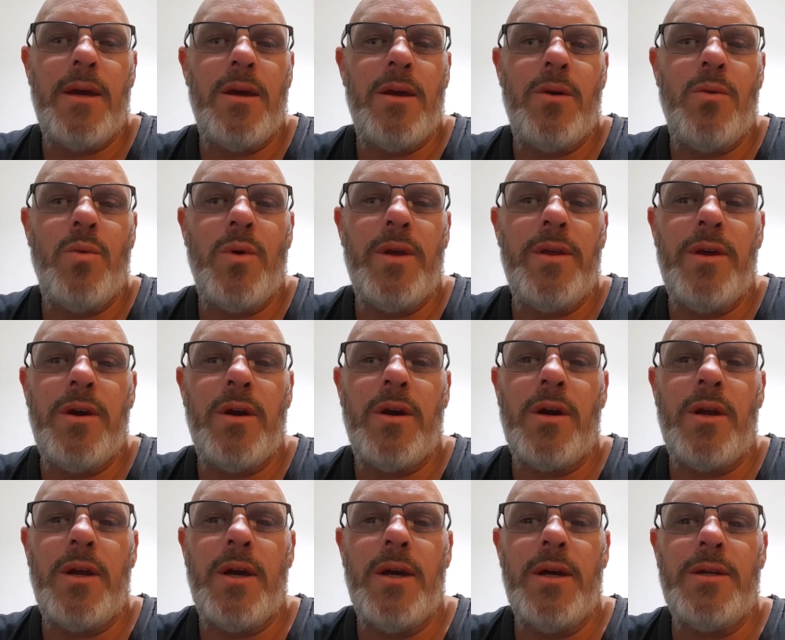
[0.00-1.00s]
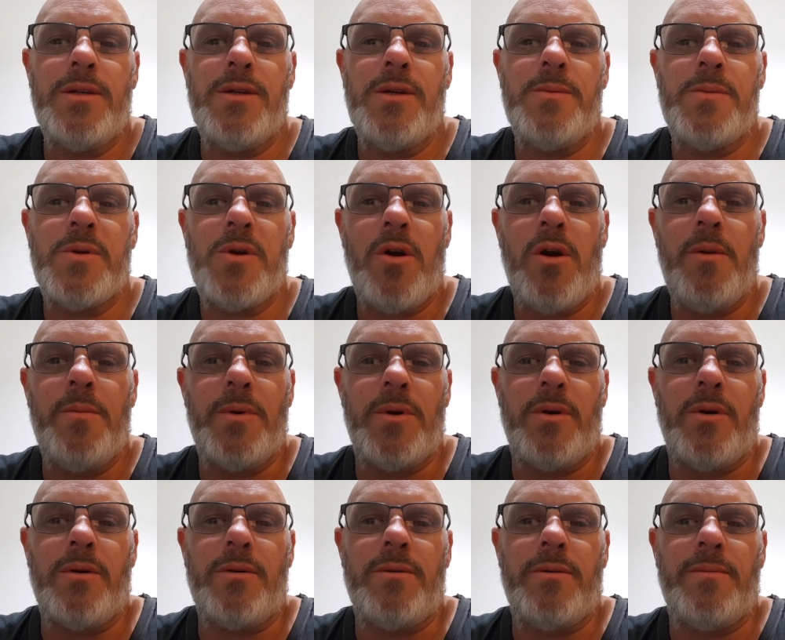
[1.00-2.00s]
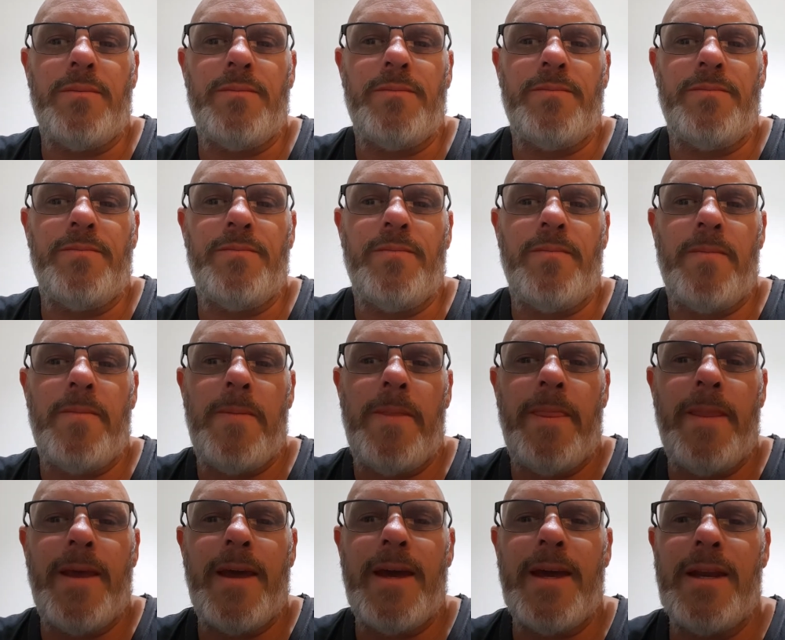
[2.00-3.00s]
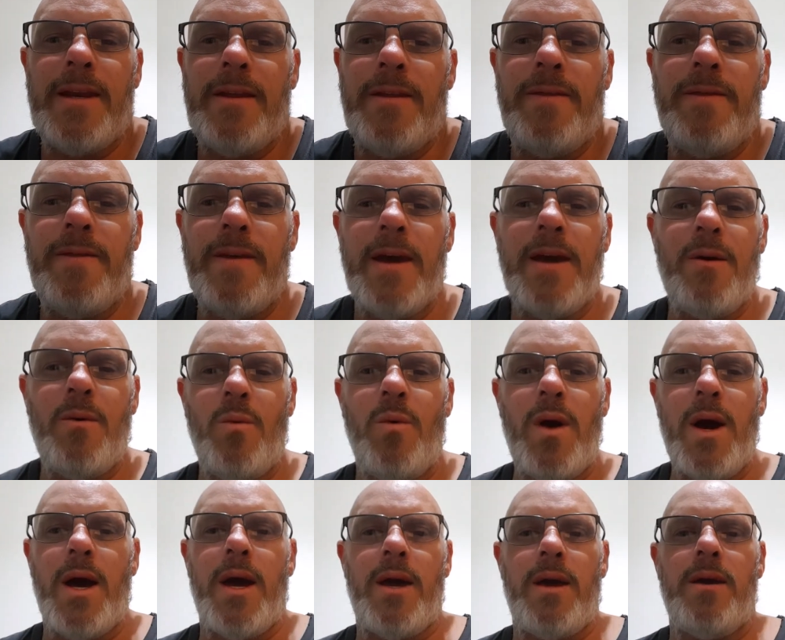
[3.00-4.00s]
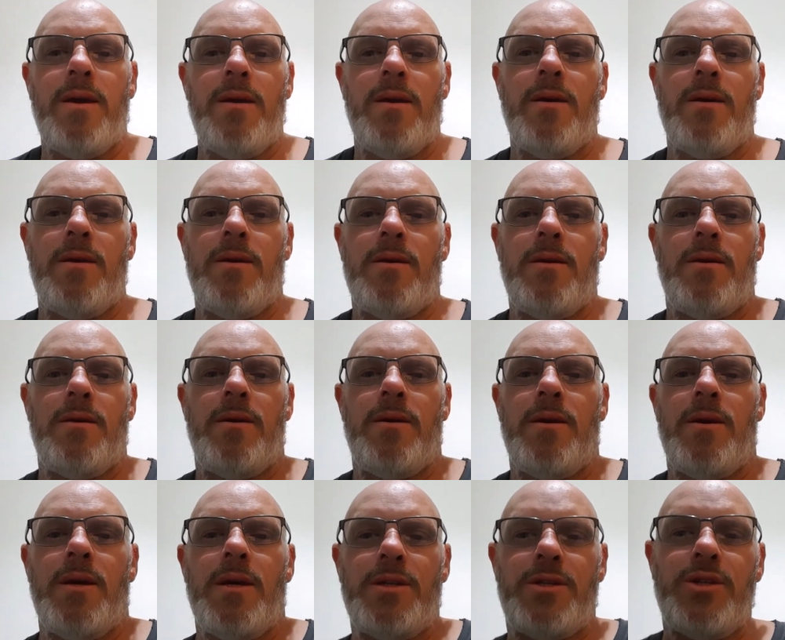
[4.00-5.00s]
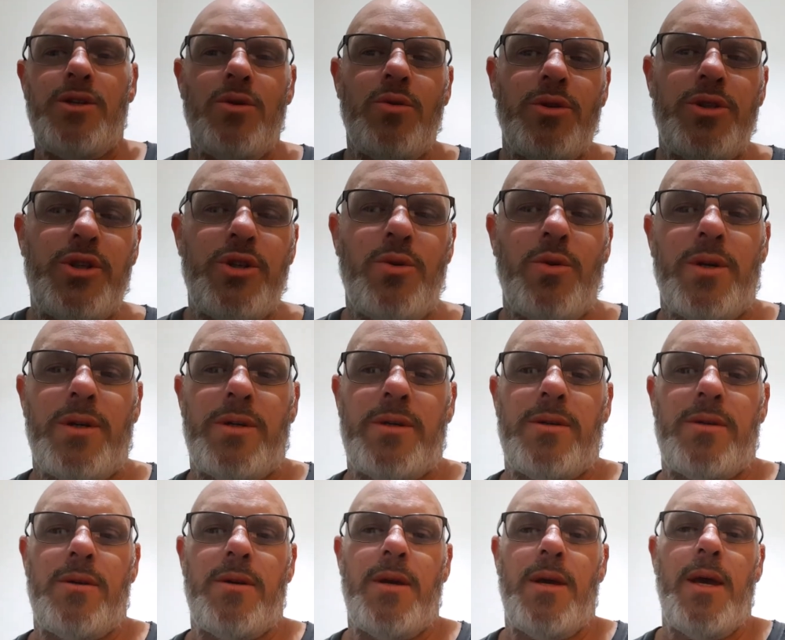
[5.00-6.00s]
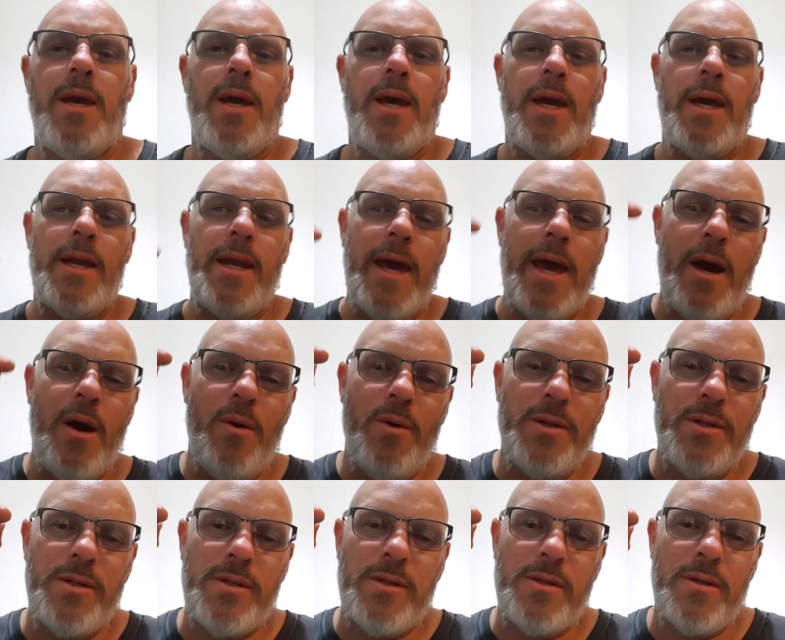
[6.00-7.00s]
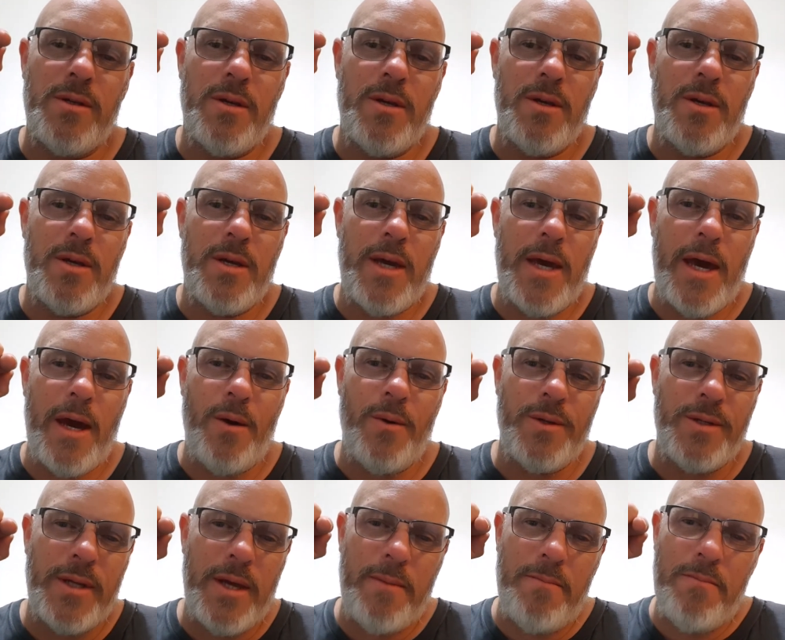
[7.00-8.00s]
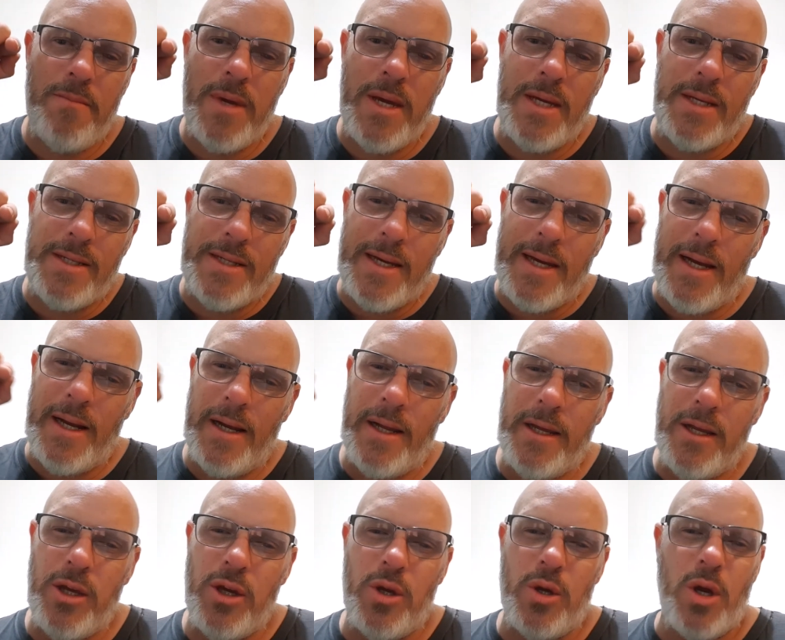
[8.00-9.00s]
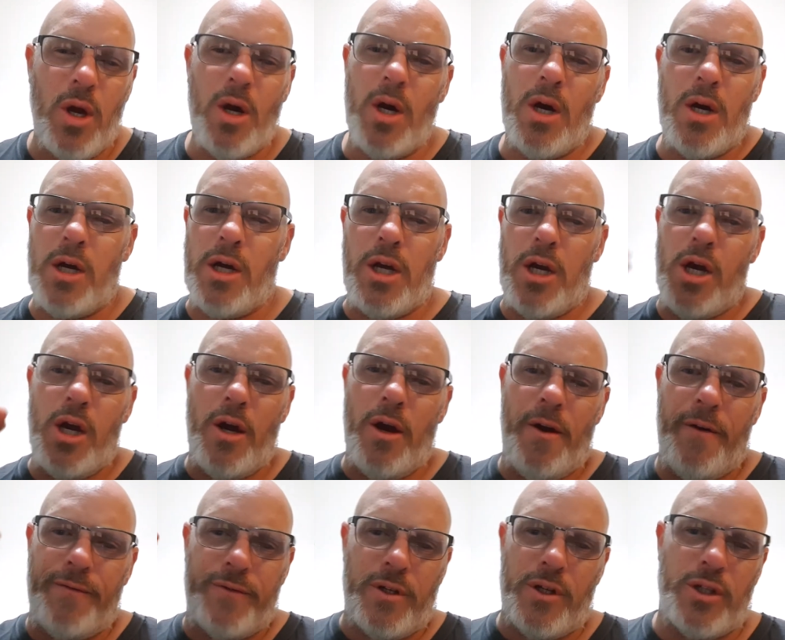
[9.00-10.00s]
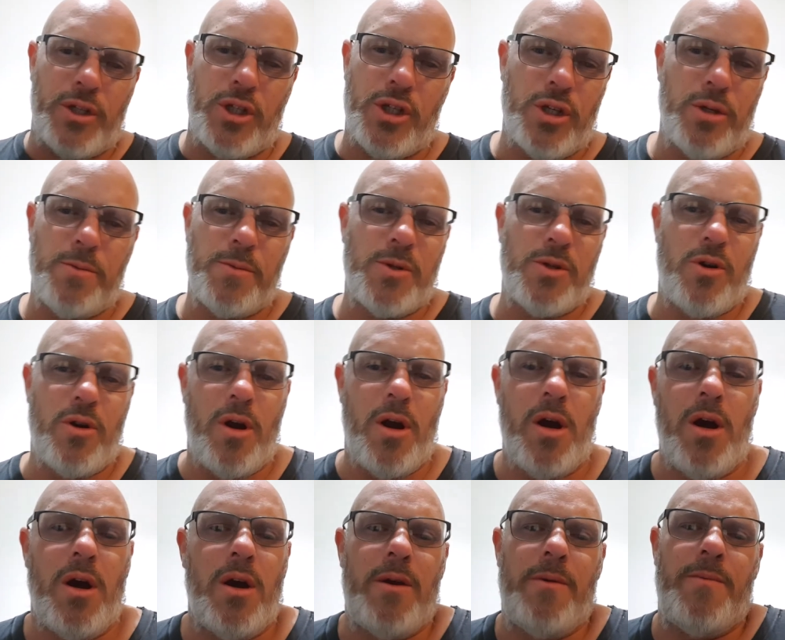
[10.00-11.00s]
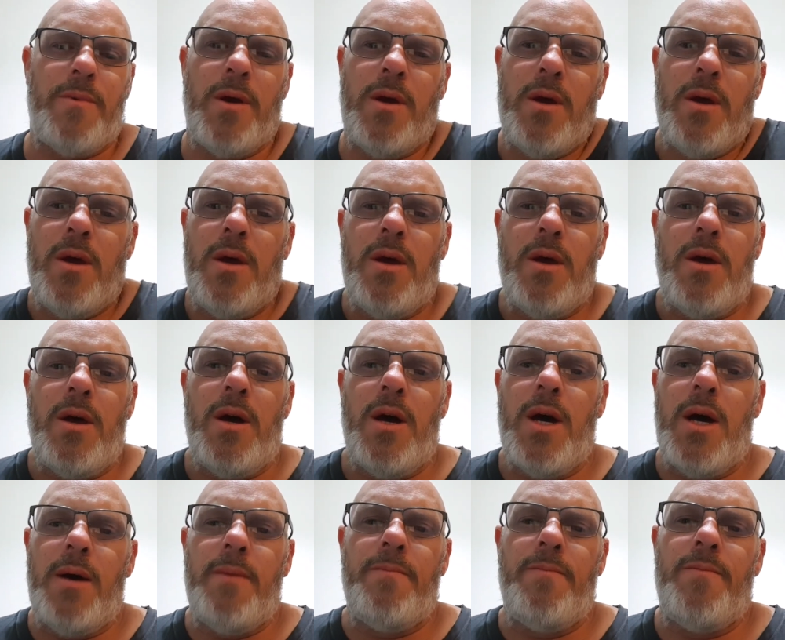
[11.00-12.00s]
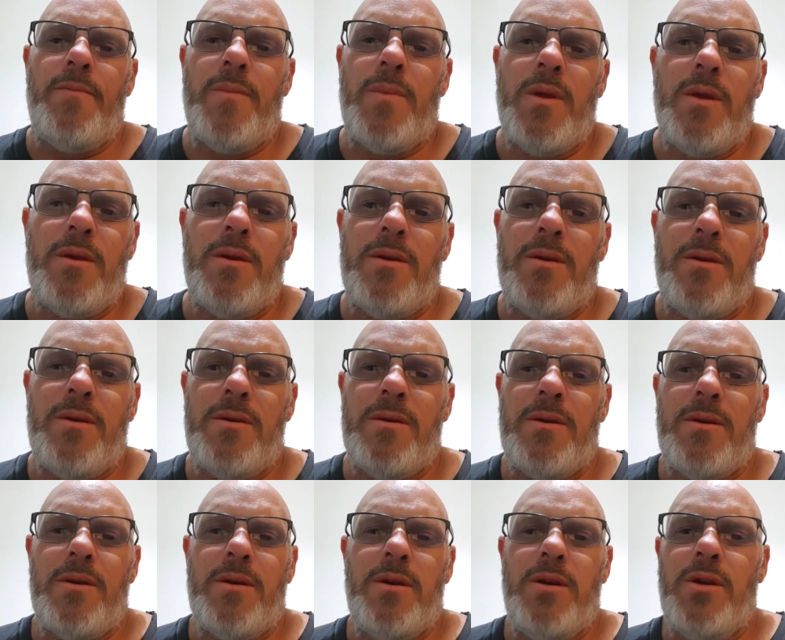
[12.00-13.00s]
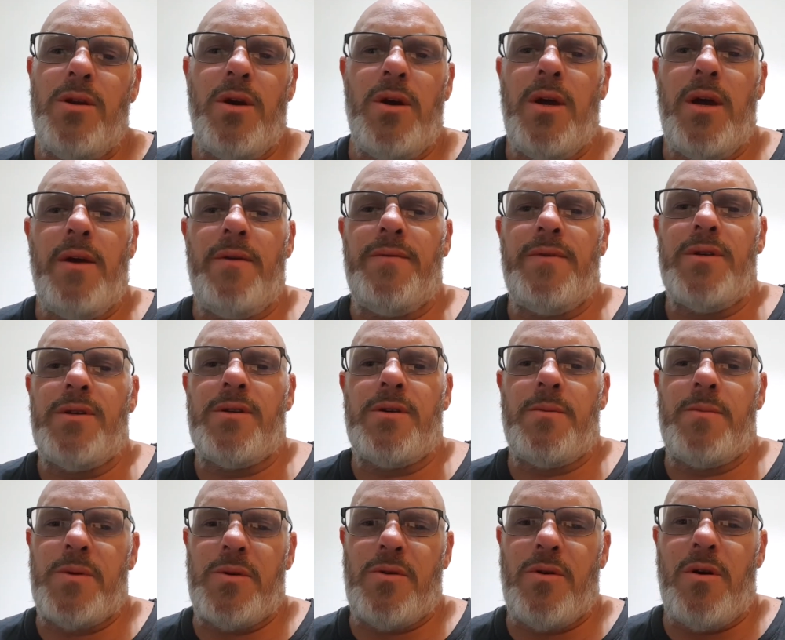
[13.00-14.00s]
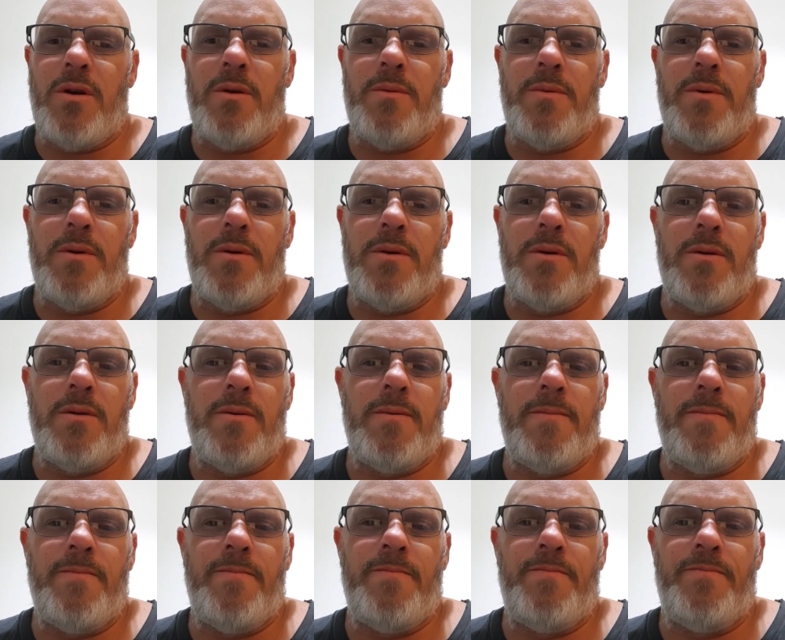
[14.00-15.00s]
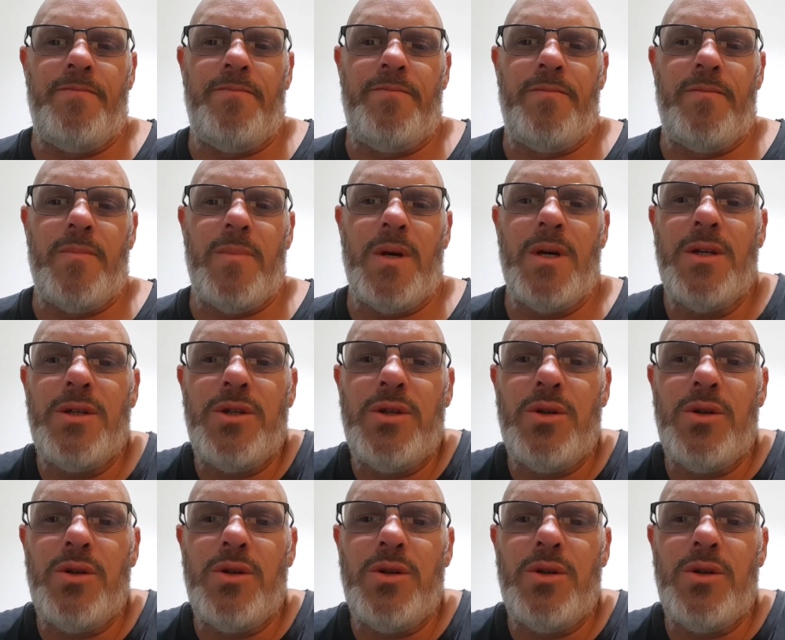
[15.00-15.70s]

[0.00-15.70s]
whether you're going to hit subscribe or not. And in that way, it's your choice. And how is that me telling you, you have to subscribe? You don't have to subscribe. It's